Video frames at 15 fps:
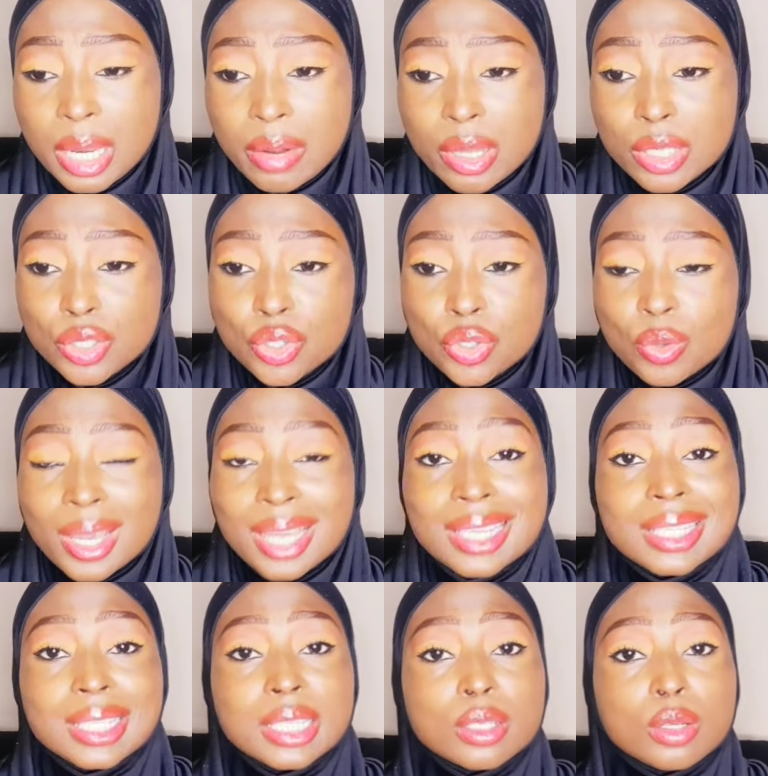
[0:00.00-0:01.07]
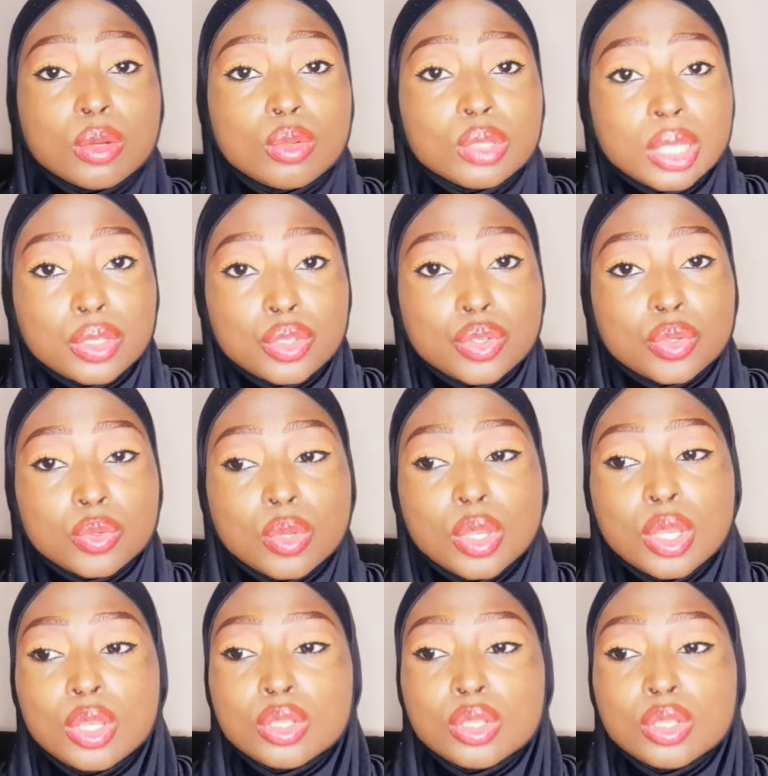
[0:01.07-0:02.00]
around you and it stays closer to you.